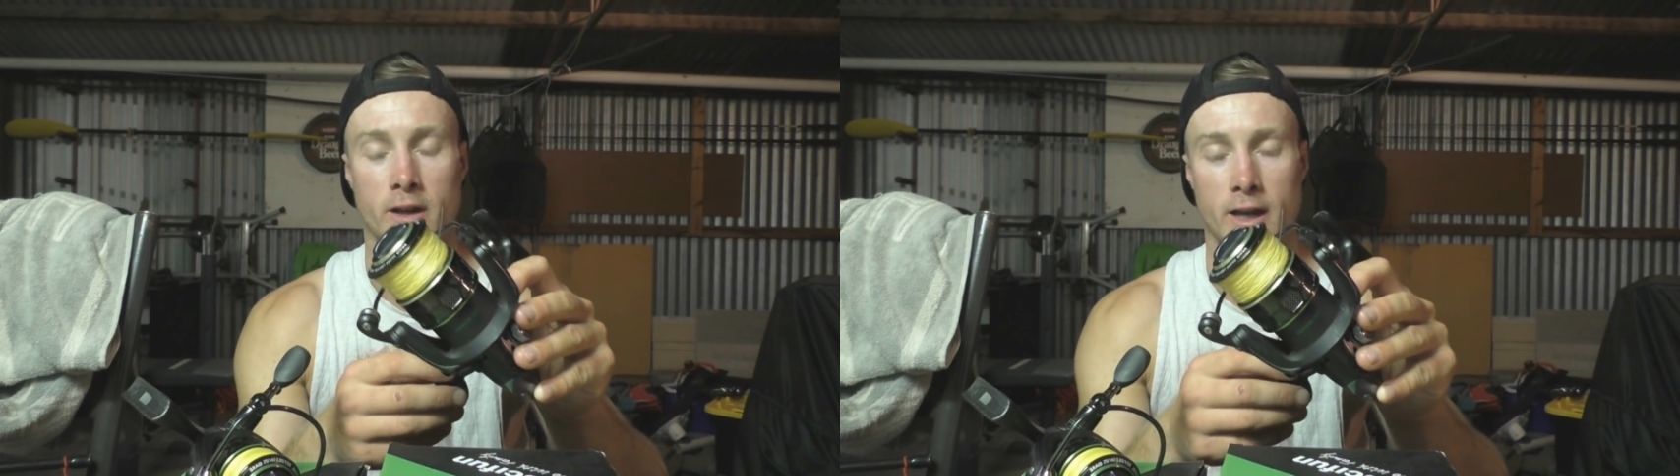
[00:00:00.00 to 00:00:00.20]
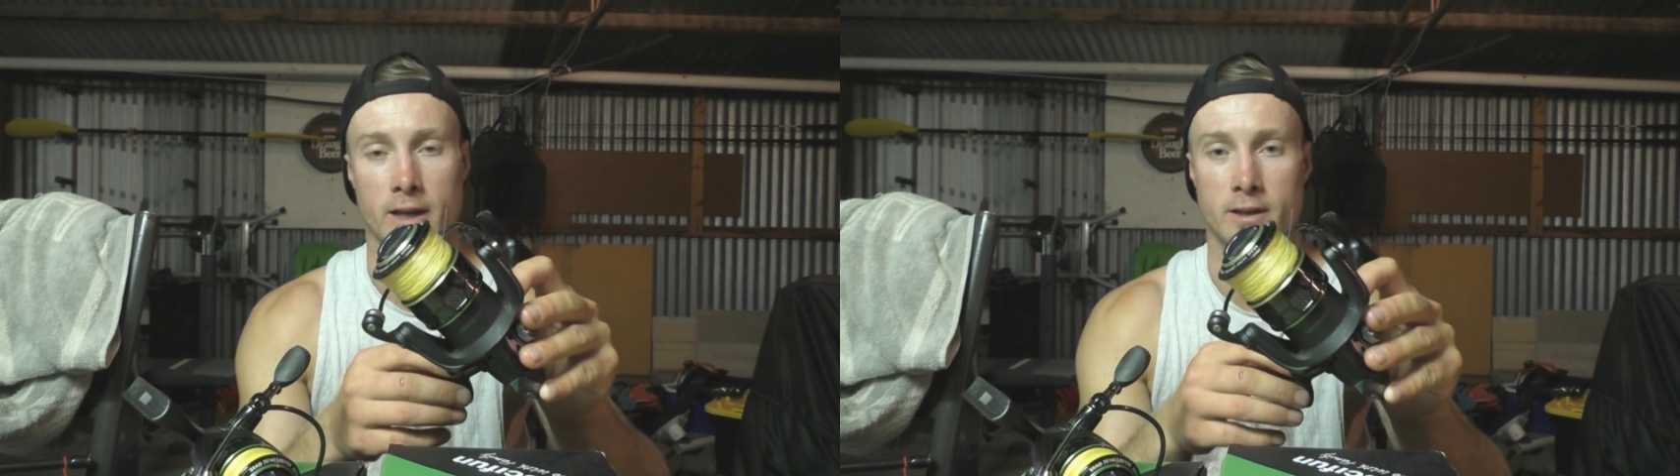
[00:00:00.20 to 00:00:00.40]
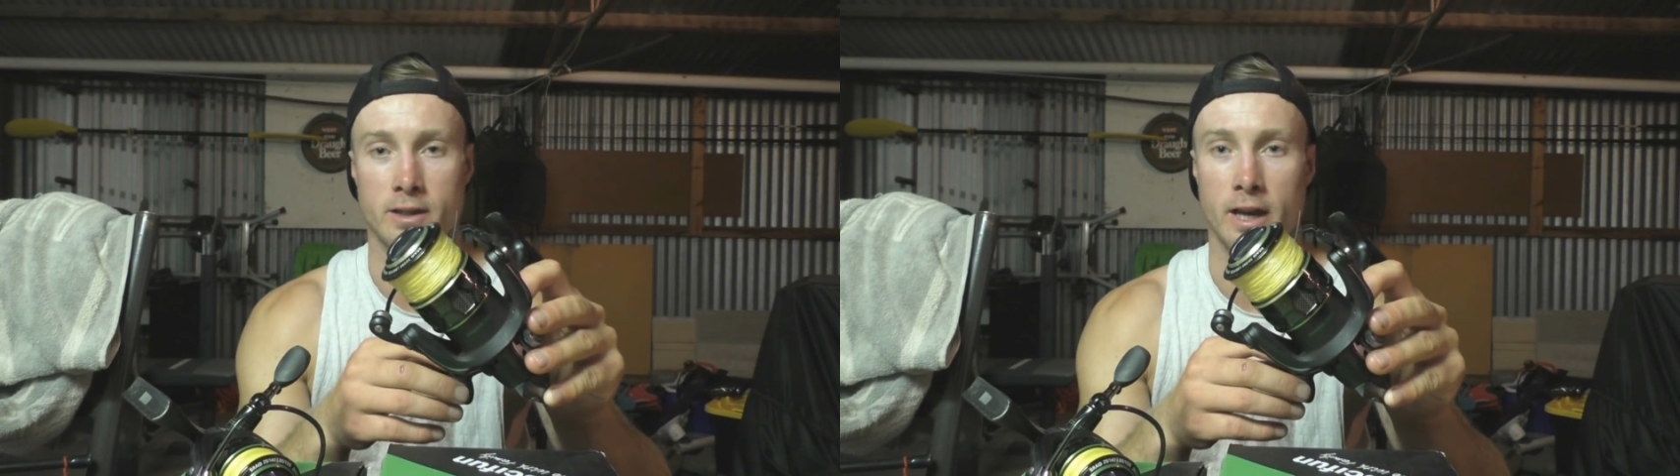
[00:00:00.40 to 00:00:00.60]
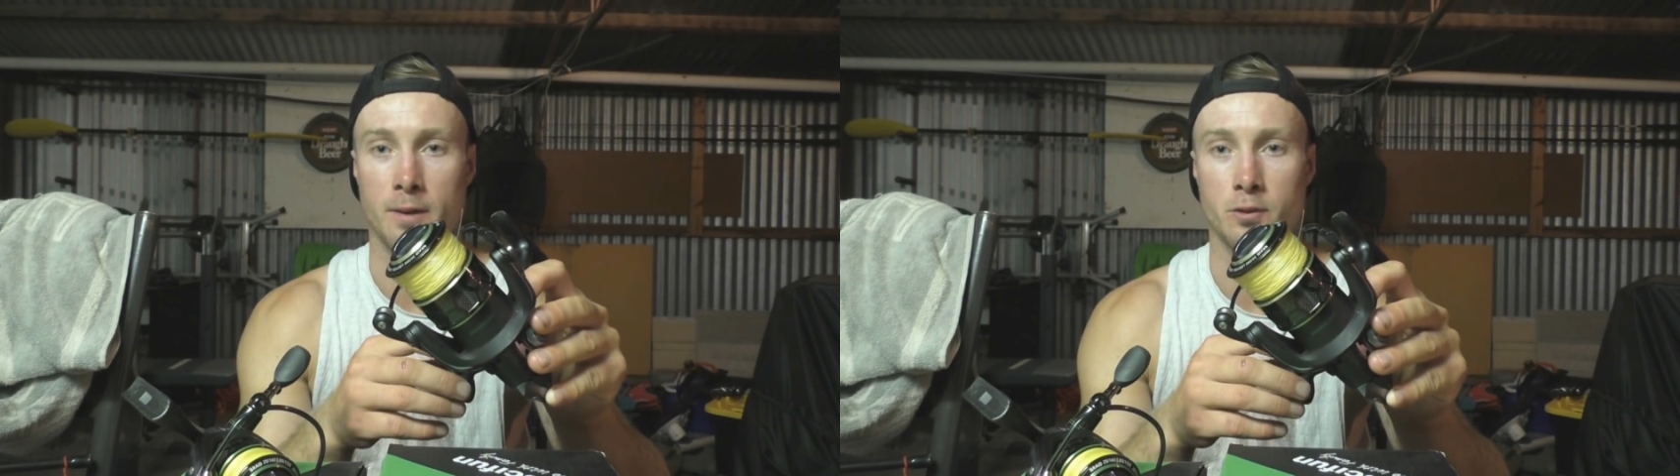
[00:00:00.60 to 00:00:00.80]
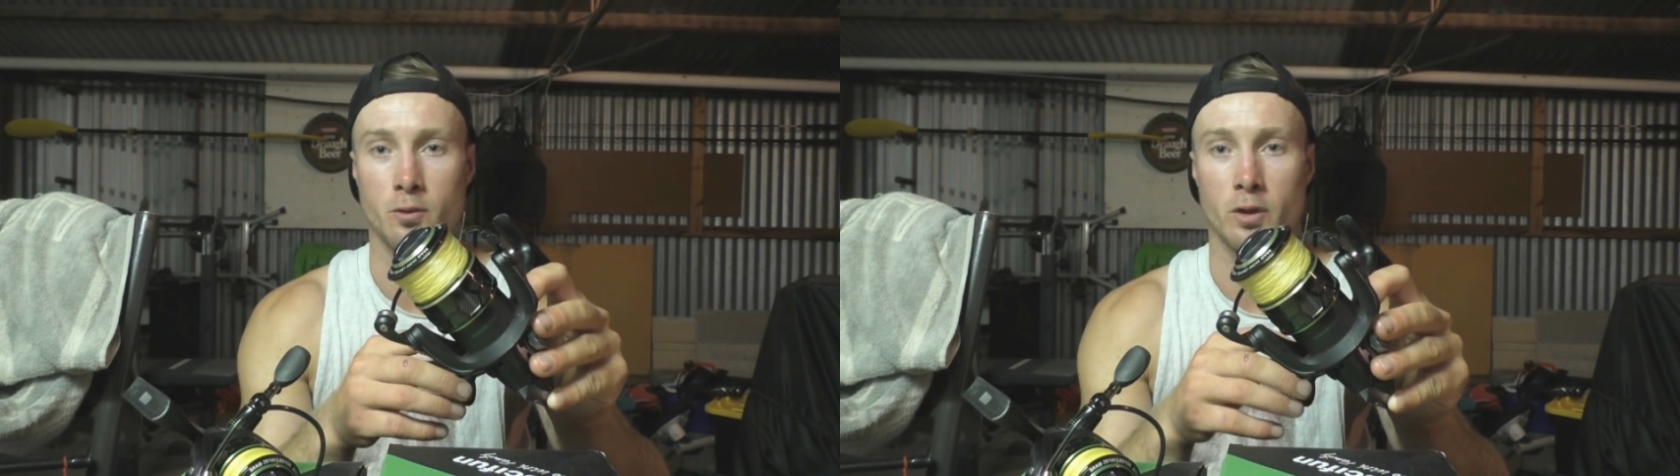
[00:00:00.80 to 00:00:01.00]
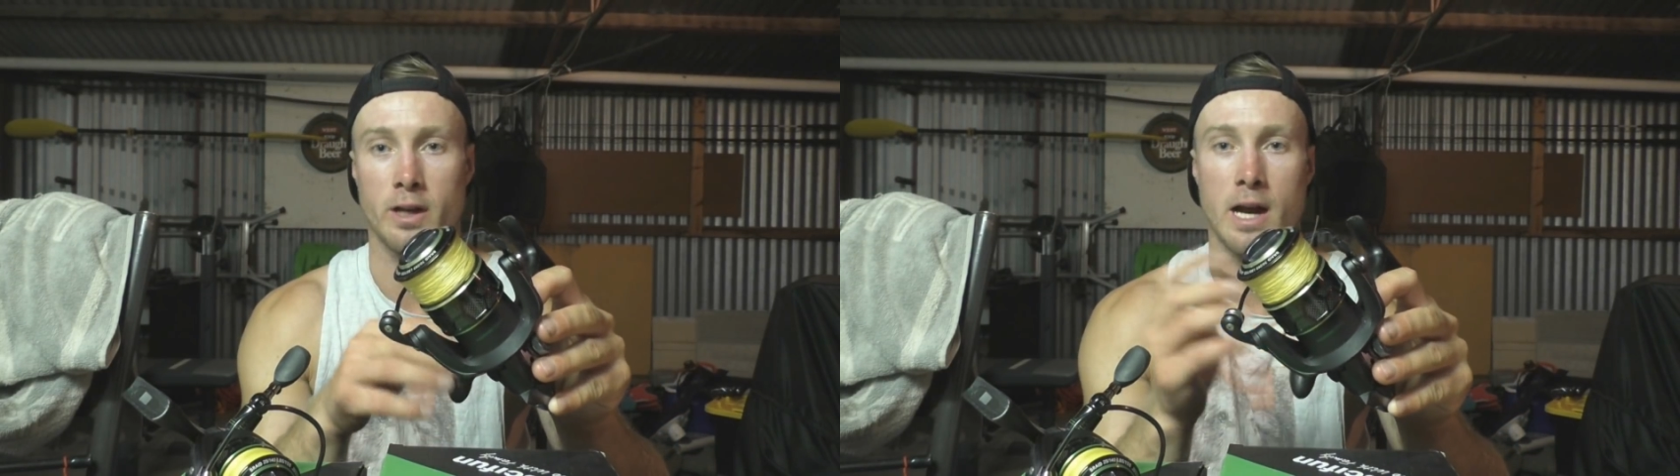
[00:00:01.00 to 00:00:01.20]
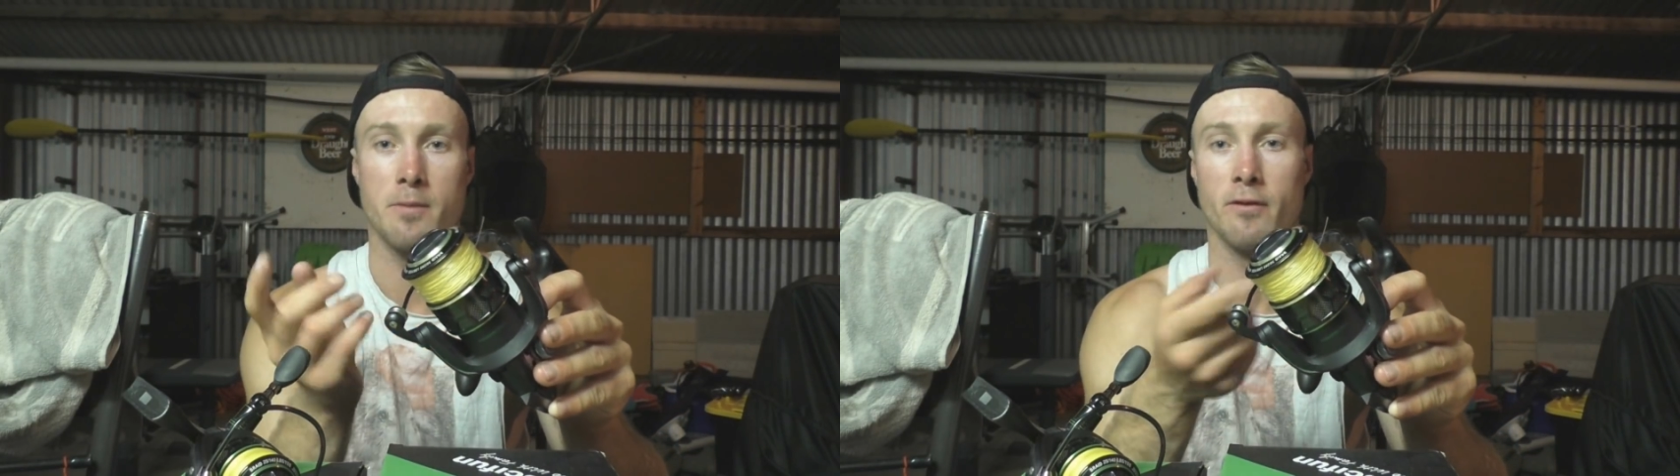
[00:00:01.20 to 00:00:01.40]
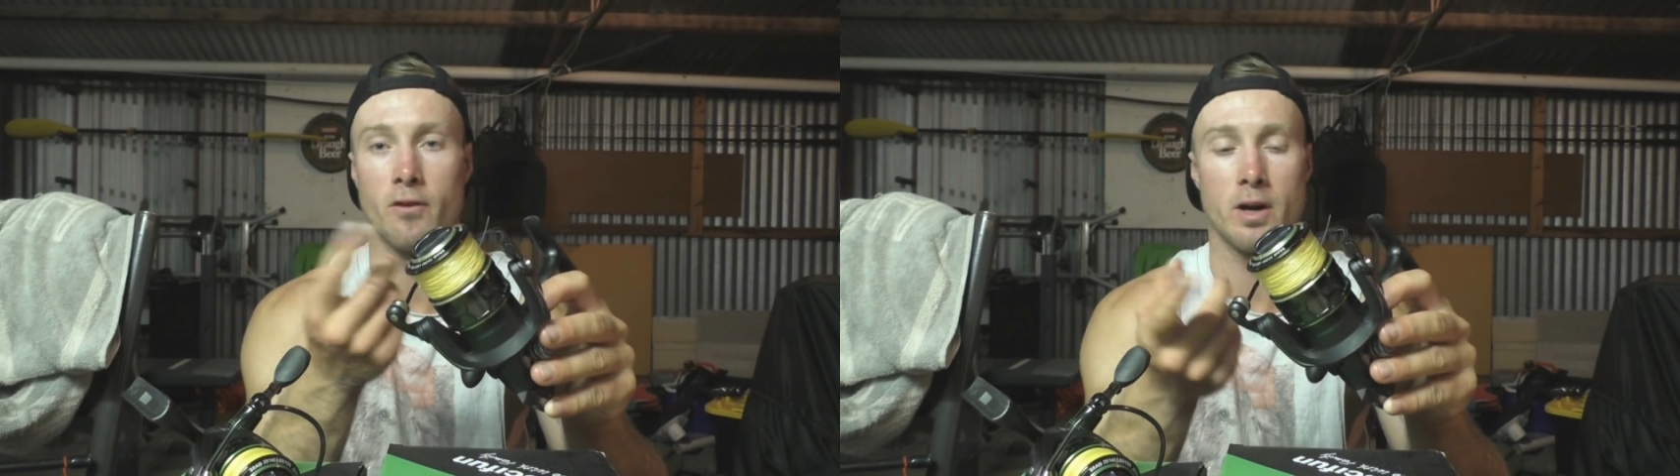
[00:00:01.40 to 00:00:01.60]
it had the same sort of
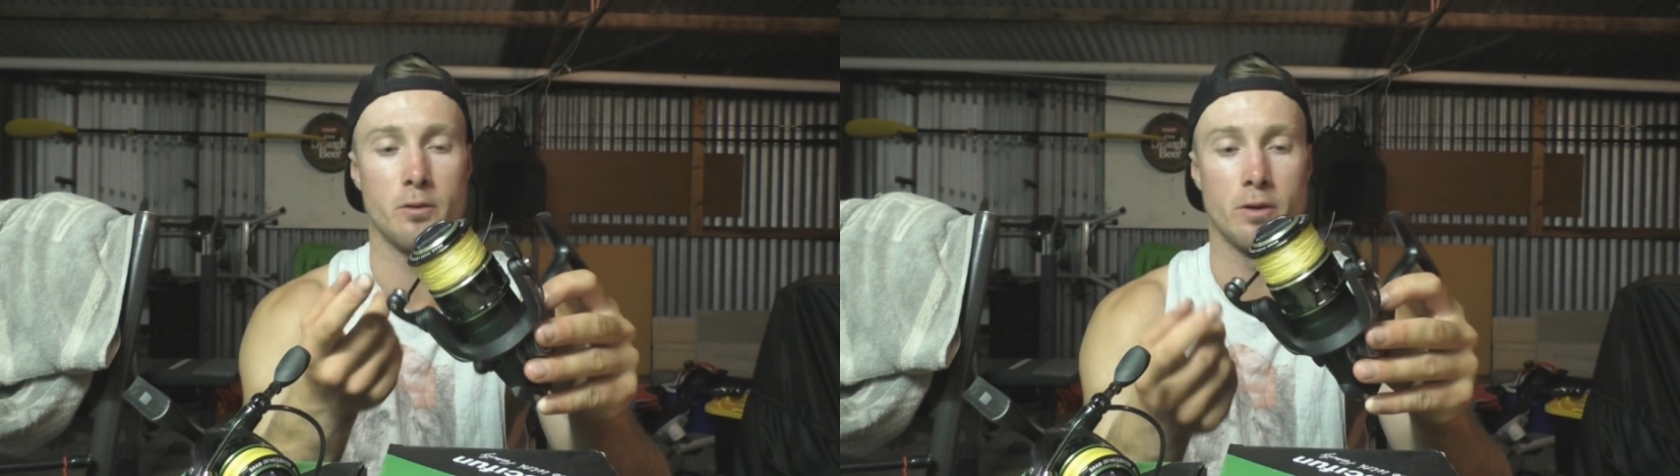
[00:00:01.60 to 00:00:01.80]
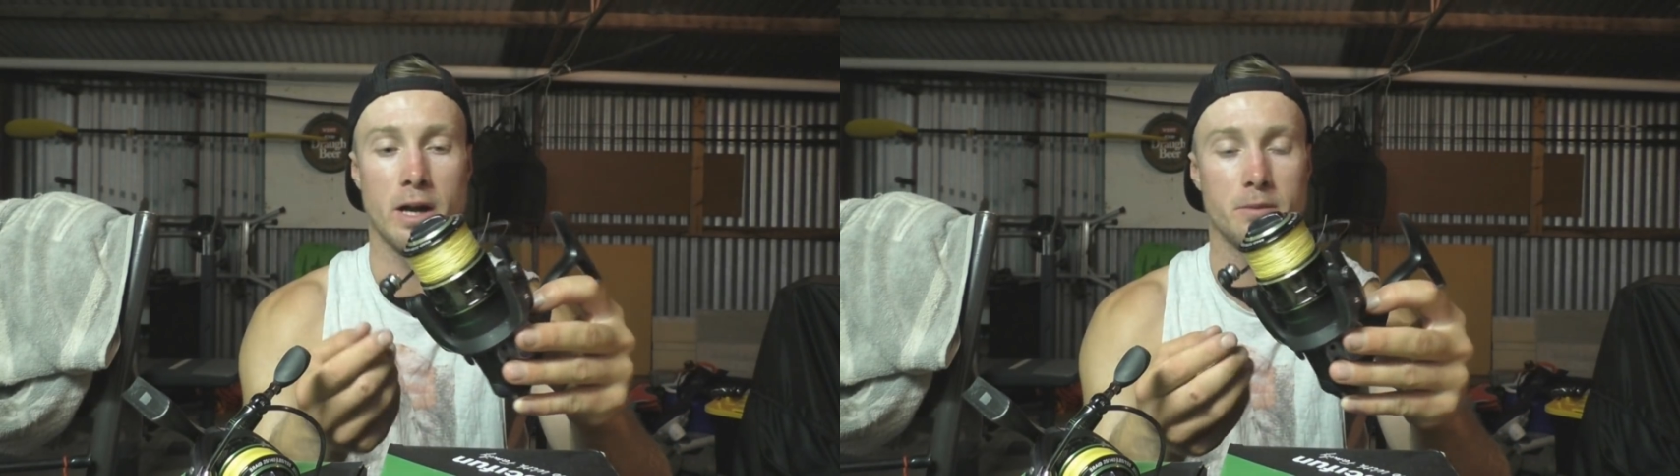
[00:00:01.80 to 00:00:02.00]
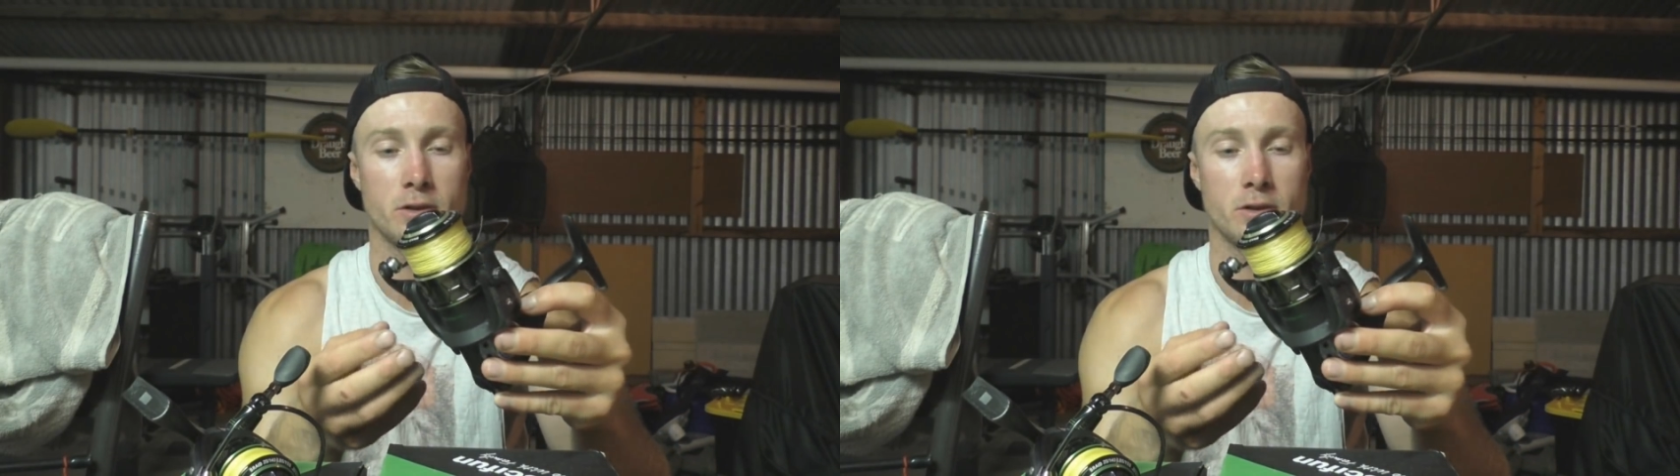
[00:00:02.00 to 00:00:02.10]
carbon fibre wrap,